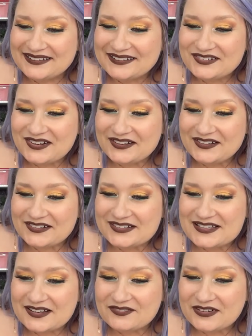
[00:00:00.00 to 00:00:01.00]
Draw
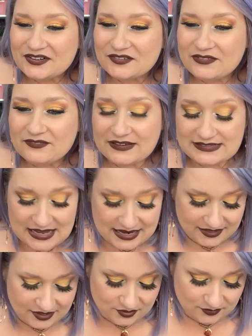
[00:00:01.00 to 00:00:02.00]
yourself a goofy face. I
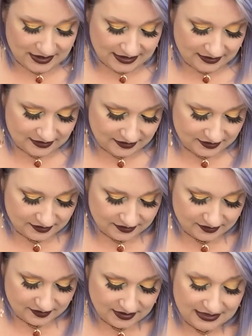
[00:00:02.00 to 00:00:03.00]
know, right?
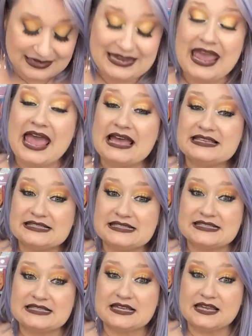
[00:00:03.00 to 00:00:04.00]

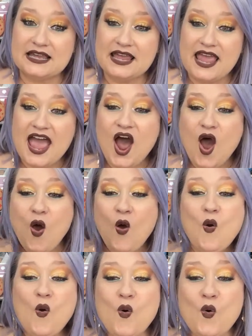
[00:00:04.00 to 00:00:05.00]
Yes.
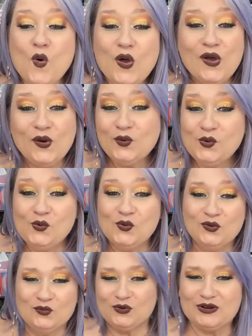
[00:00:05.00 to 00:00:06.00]
Oh. Ooh,
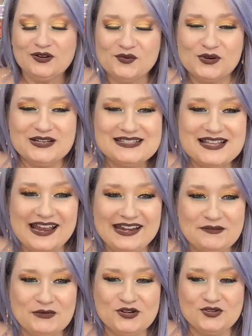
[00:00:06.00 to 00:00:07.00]
we're designing
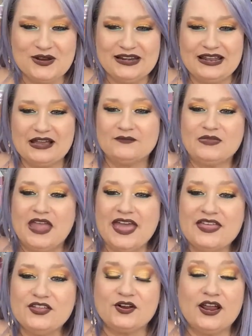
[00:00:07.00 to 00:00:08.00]
merch right now.
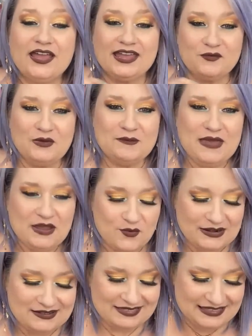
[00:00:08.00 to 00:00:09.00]
Heather, can we make
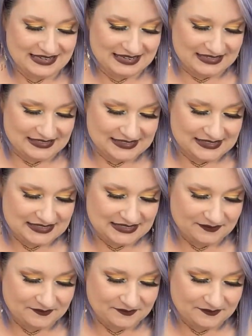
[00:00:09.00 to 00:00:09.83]
one of these?